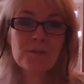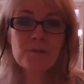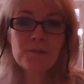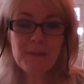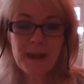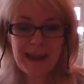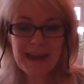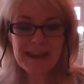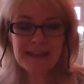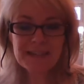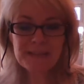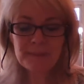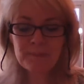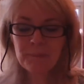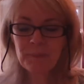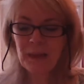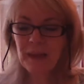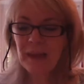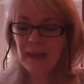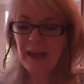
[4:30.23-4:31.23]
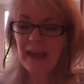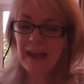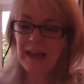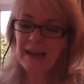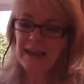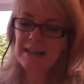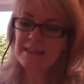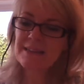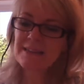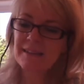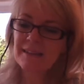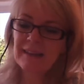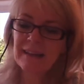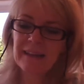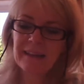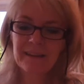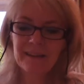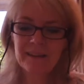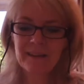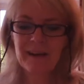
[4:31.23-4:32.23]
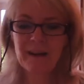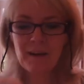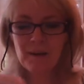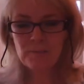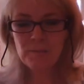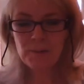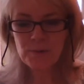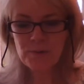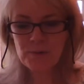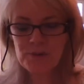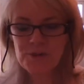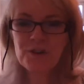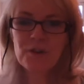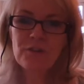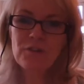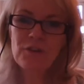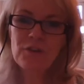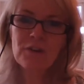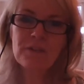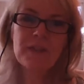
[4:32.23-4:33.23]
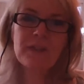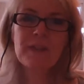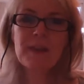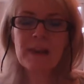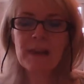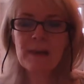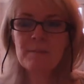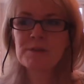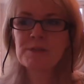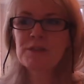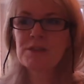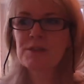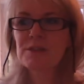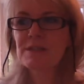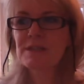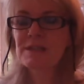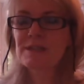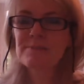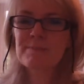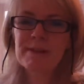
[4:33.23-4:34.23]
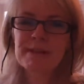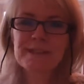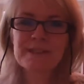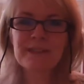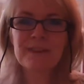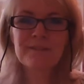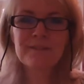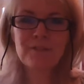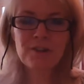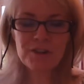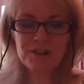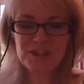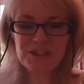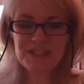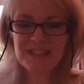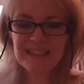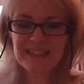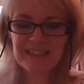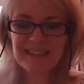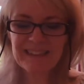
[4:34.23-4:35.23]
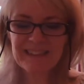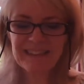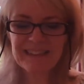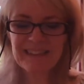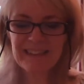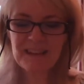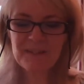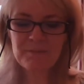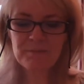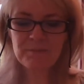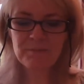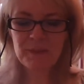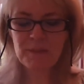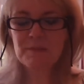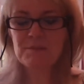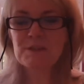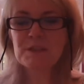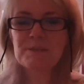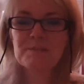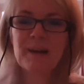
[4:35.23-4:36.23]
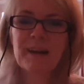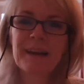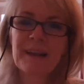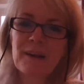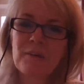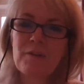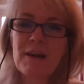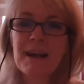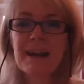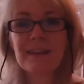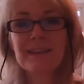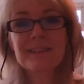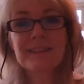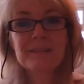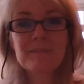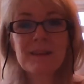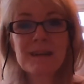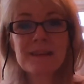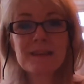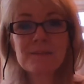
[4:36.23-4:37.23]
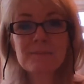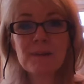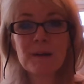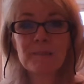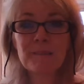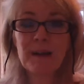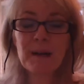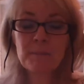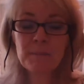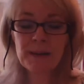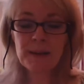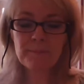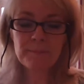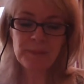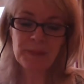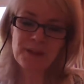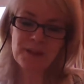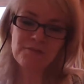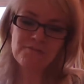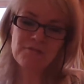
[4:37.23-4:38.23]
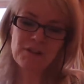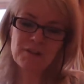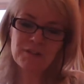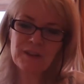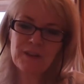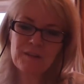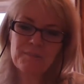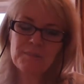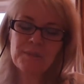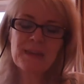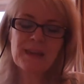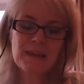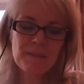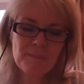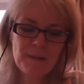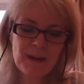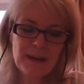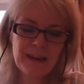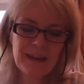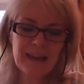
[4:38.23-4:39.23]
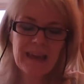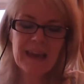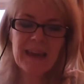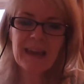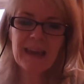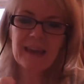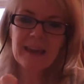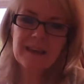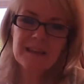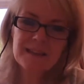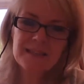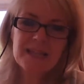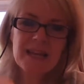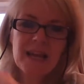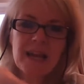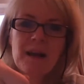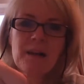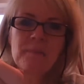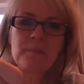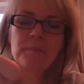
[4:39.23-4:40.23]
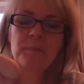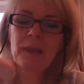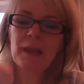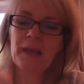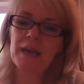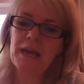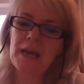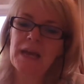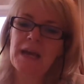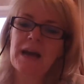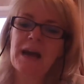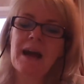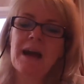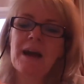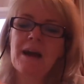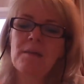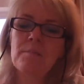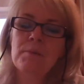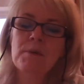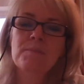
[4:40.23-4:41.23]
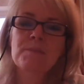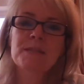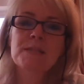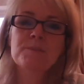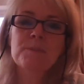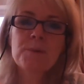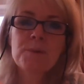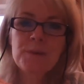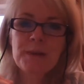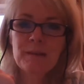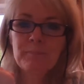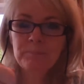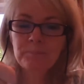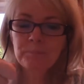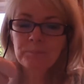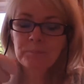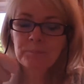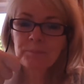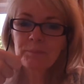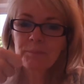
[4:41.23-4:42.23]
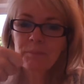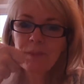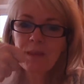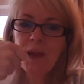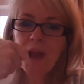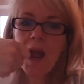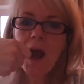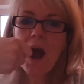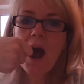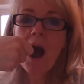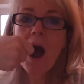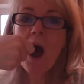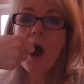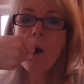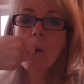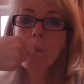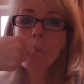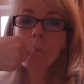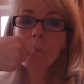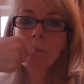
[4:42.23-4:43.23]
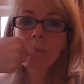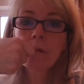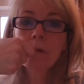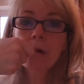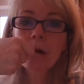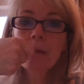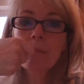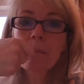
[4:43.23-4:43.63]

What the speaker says: all made, and I put the sugar on and the lemon juice as my son watched, and was smiling away because he'd made his mom happy, rolled up the pancake, and put my spoon in, took a